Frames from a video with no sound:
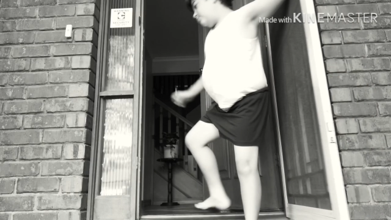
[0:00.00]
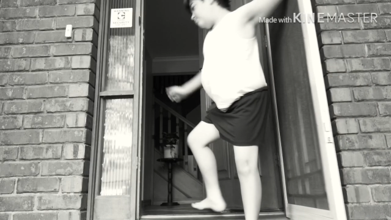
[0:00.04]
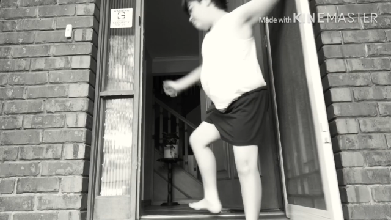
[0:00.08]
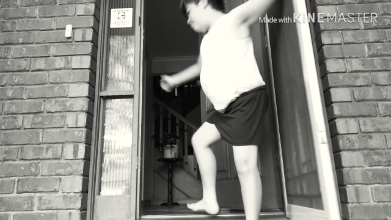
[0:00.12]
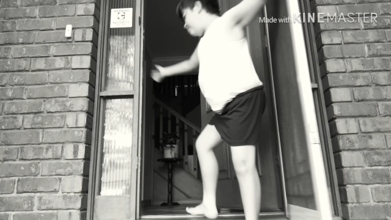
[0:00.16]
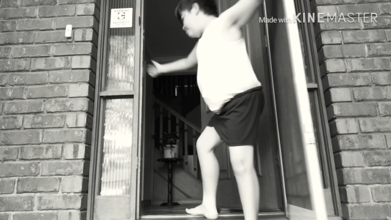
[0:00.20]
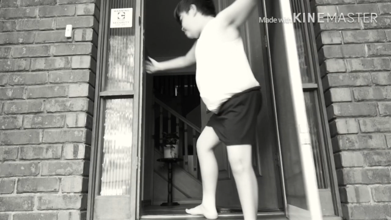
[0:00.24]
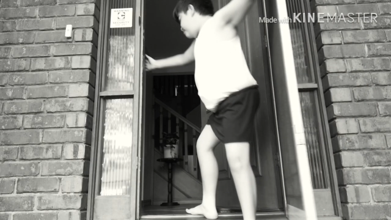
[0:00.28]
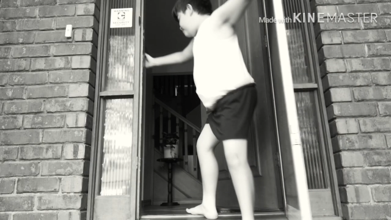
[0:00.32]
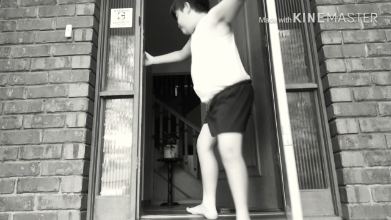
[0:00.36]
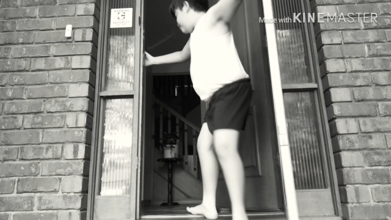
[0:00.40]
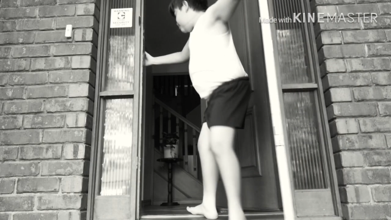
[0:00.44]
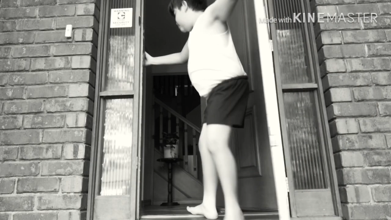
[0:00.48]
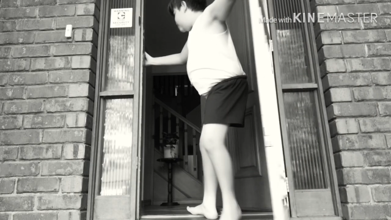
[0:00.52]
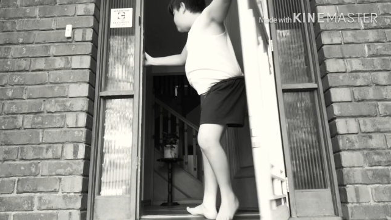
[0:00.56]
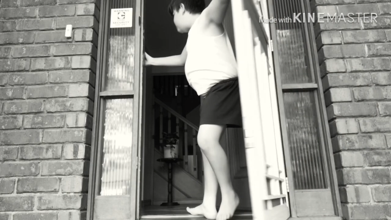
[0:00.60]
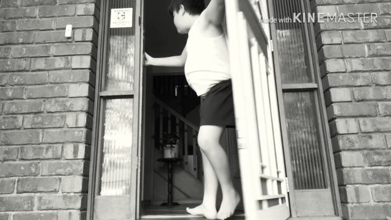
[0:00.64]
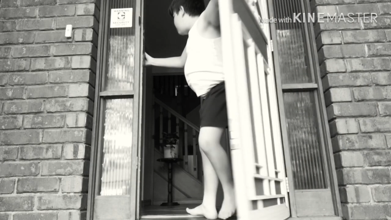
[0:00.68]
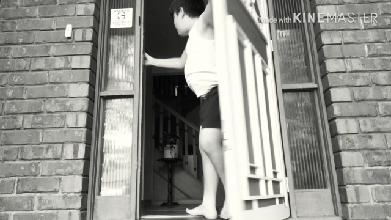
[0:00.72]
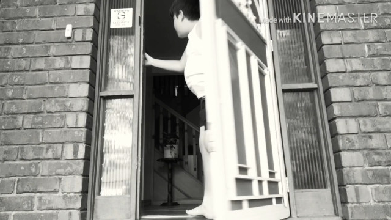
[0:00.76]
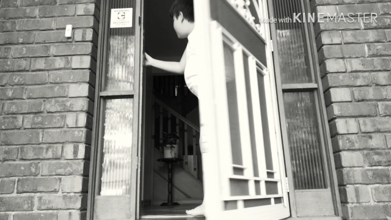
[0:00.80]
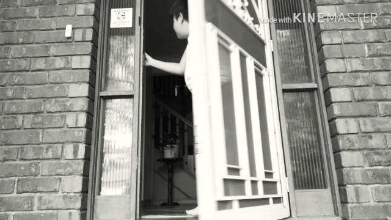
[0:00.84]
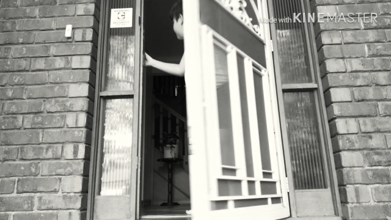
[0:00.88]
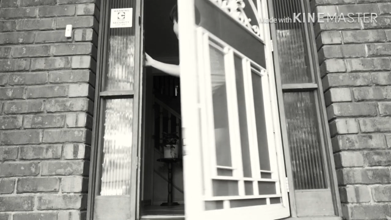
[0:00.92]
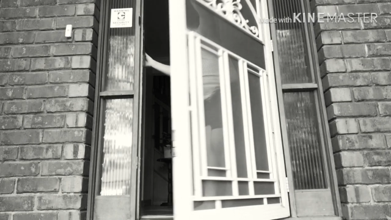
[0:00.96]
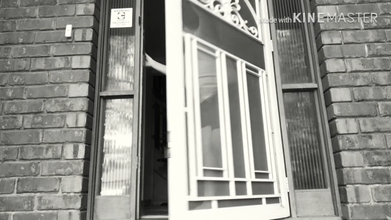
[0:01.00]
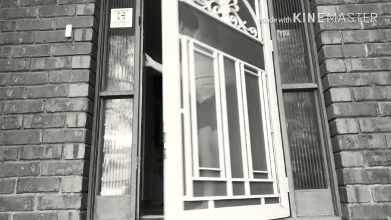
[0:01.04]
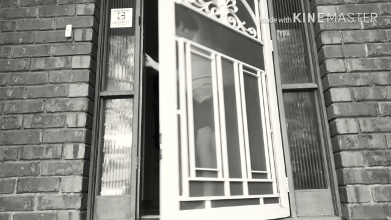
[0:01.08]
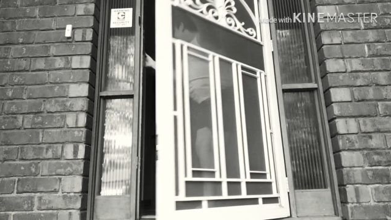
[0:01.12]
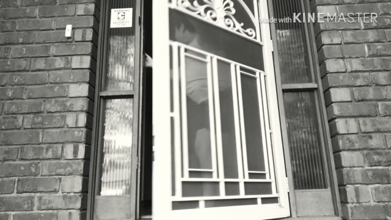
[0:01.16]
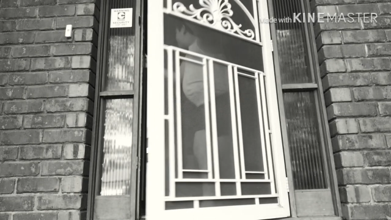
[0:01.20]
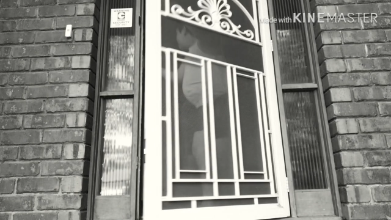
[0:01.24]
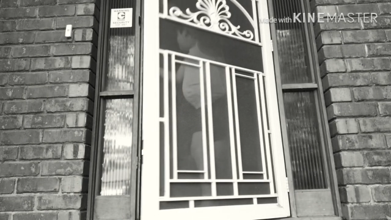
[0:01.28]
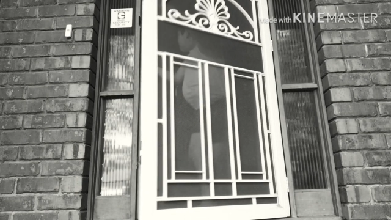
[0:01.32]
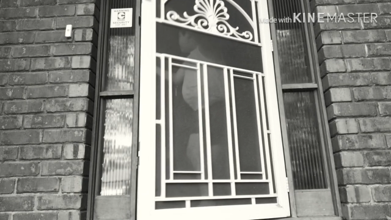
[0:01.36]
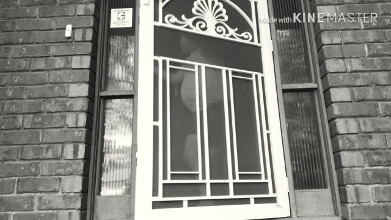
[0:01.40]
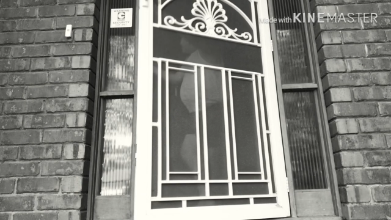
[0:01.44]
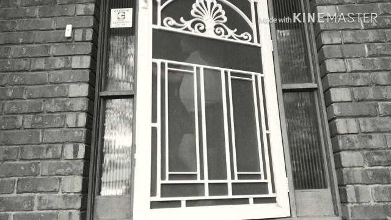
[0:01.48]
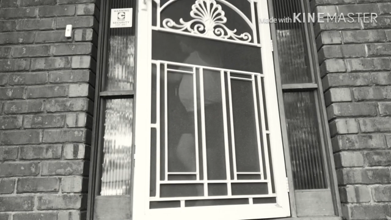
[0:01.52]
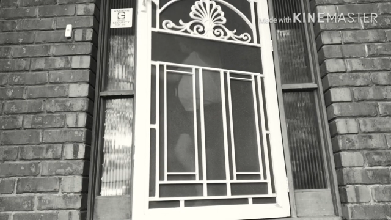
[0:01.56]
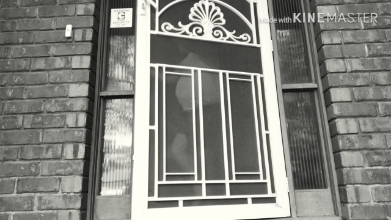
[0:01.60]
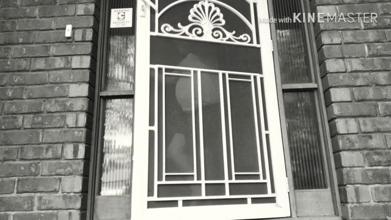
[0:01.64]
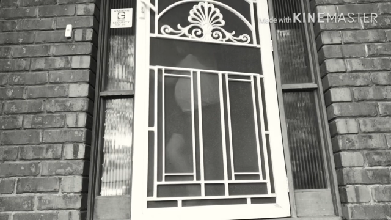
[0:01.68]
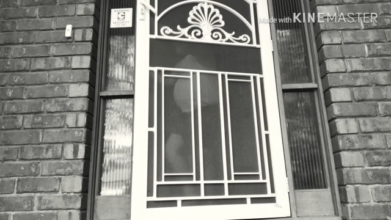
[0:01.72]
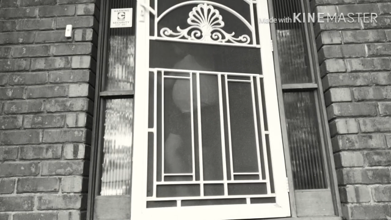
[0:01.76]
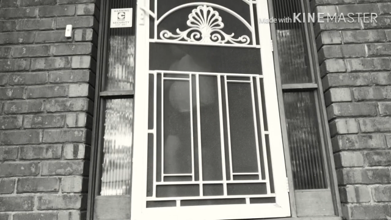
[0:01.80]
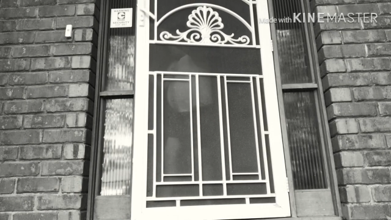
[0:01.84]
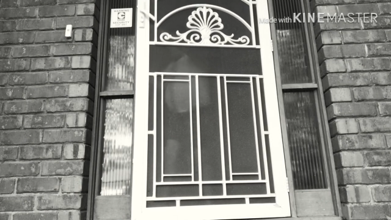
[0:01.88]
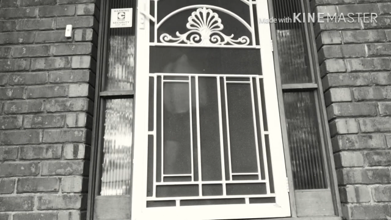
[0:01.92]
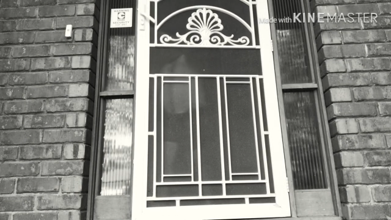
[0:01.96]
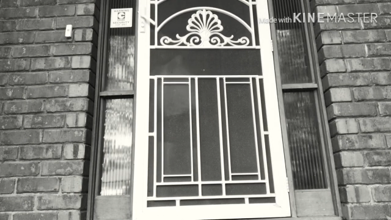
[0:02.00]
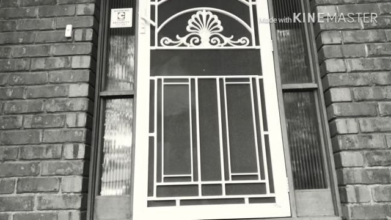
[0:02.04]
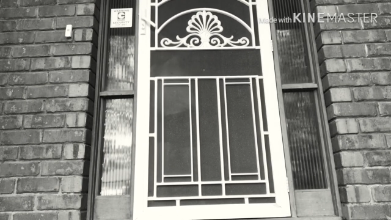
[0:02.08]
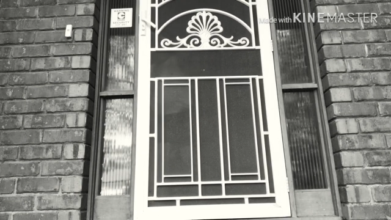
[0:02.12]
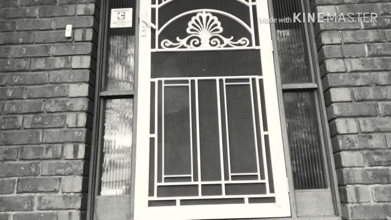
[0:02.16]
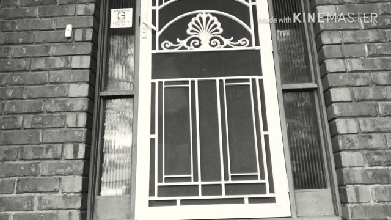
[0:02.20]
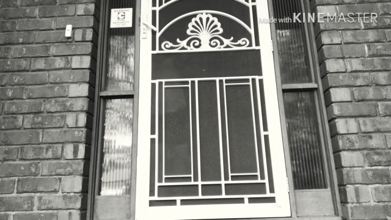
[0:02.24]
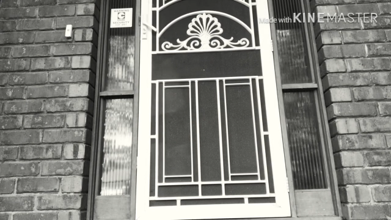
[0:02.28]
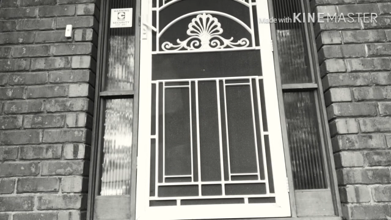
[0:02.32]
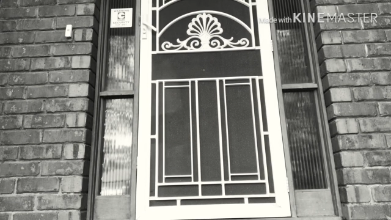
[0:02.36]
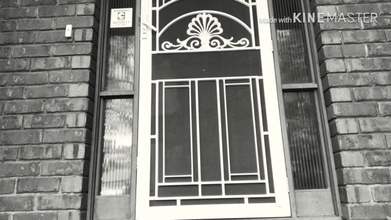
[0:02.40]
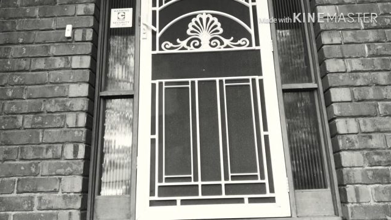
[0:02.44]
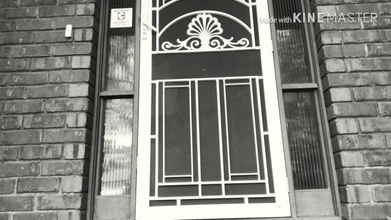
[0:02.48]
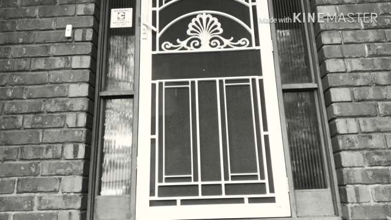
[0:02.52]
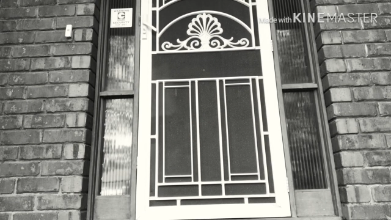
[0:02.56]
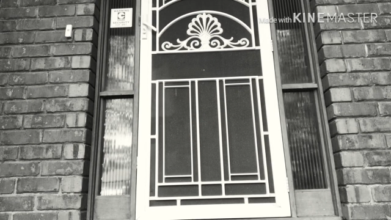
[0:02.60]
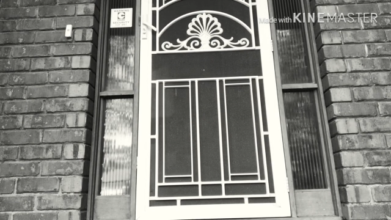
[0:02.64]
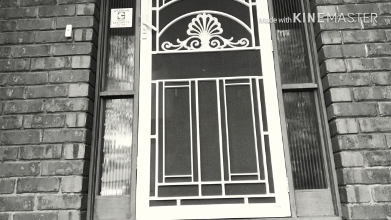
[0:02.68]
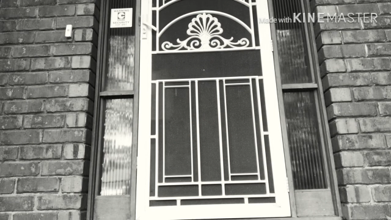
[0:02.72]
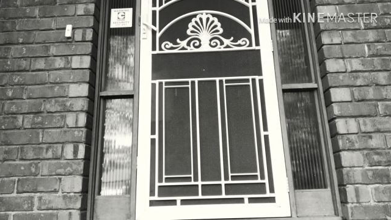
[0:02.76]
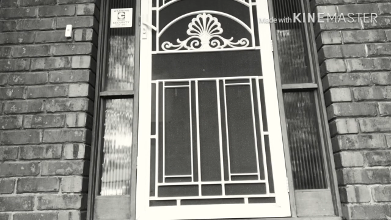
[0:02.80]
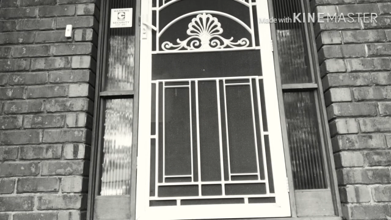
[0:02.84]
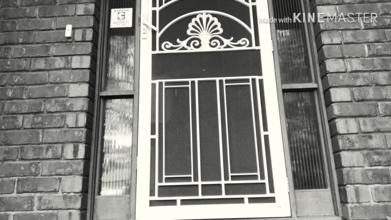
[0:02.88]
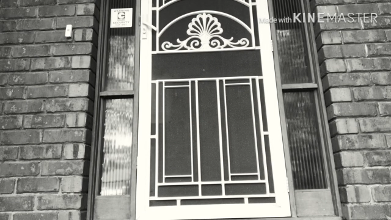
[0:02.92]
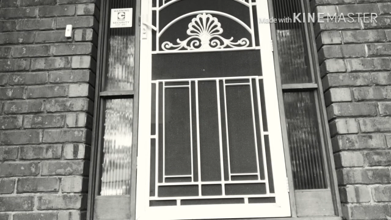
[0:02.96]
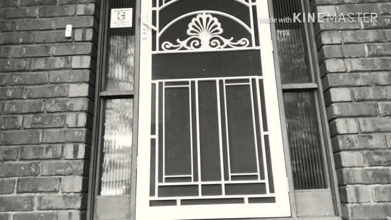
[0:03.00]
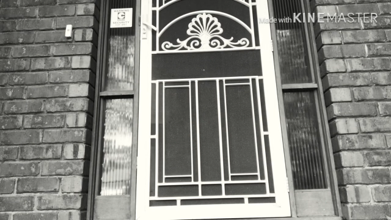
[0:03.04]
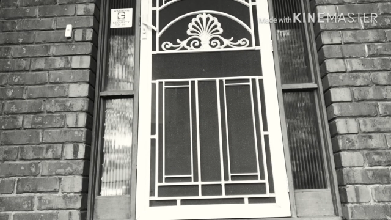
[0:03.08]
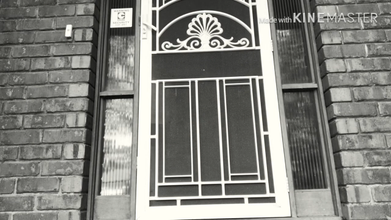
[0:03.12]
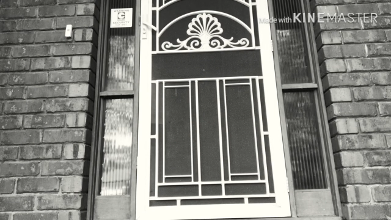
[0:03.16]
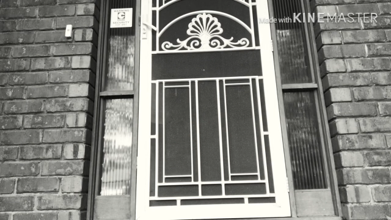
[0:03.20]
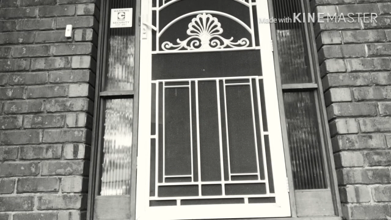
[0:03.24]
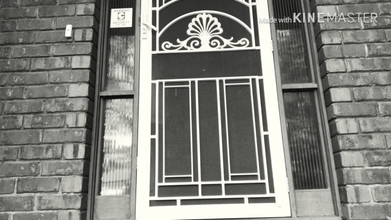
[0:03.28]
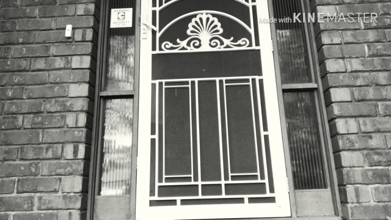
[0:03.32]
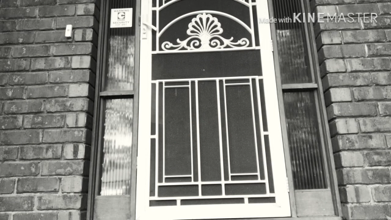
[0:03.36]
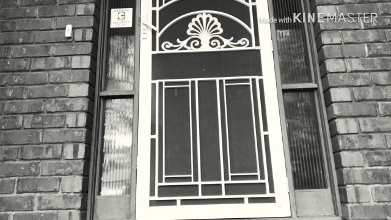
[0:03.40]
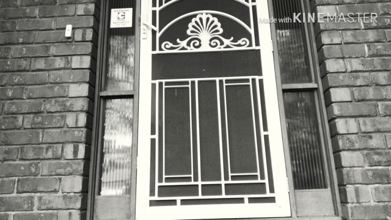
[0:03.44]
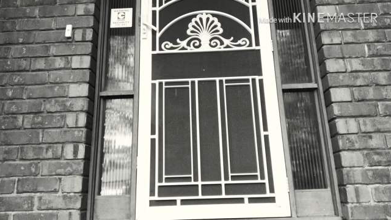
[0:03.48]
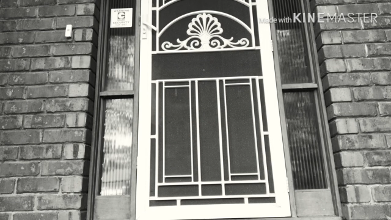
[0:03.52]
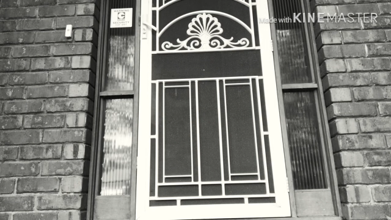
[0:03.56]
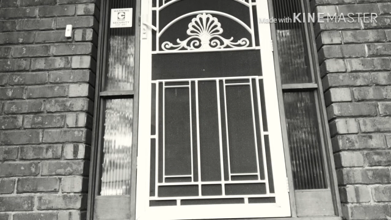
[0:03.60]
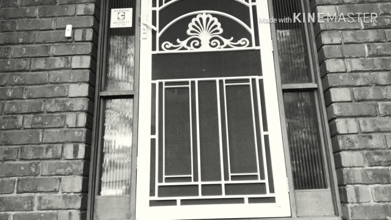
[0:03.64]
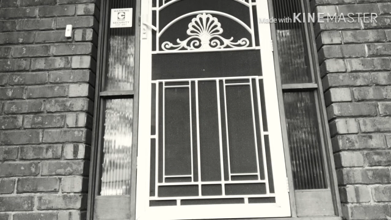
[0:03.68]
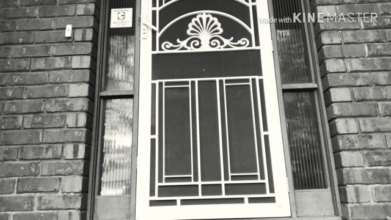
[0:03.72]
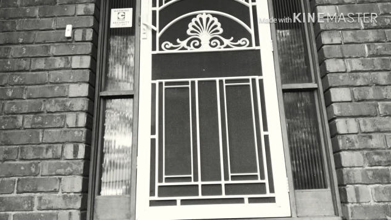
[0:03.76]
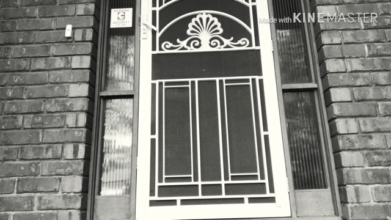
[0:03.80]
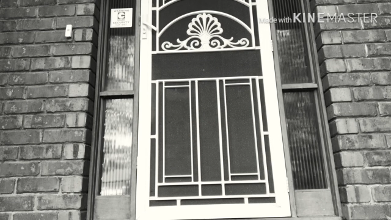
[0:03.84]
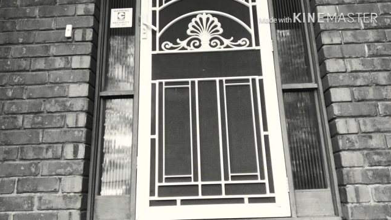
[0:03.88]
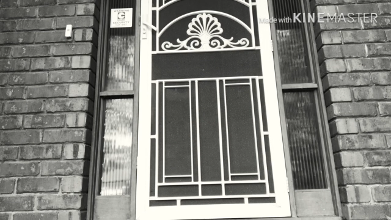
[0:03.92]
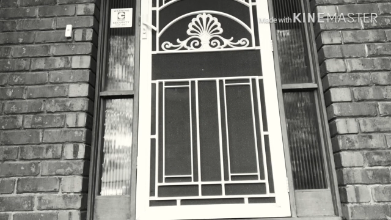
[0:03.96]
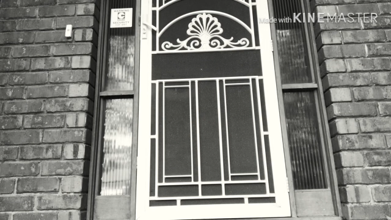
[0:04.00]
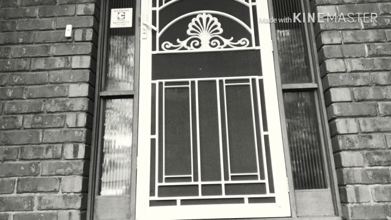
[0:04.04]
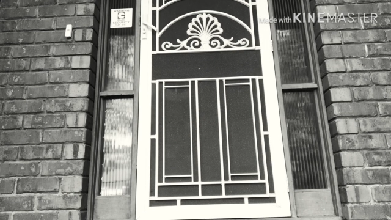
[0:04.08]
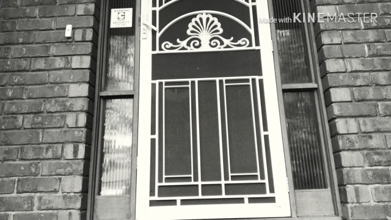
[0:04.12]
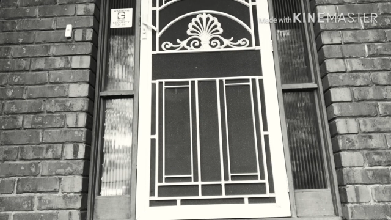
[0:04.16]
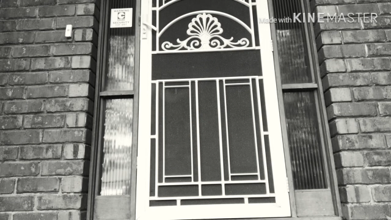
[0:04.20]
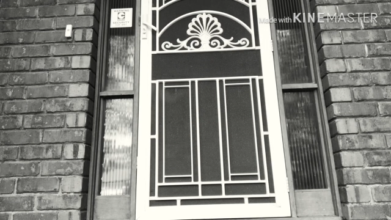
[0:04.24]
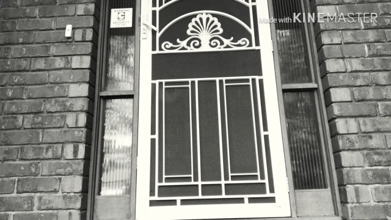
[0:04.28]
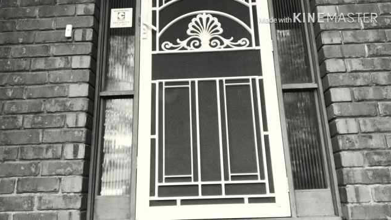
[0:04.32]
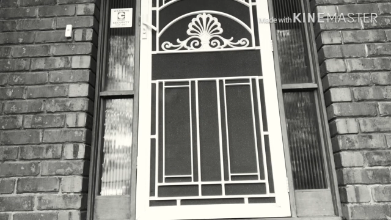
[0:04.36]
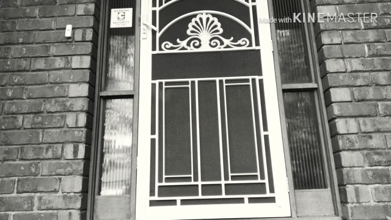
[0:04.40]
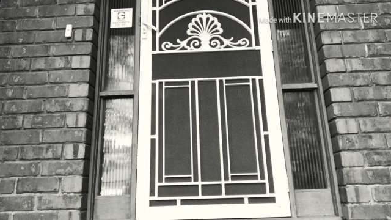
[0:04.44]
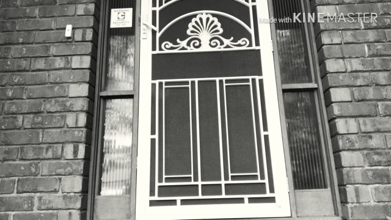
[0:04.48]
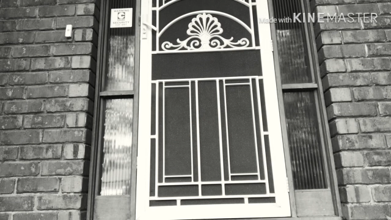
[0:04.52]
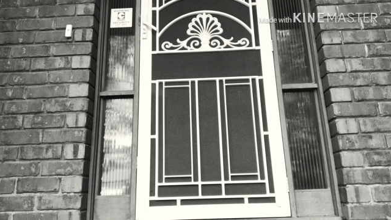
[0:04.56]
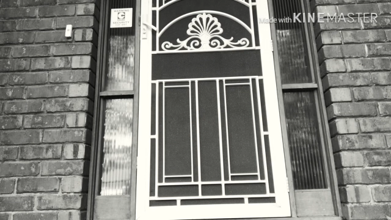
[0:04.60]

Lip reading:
[unreadable: no face in view]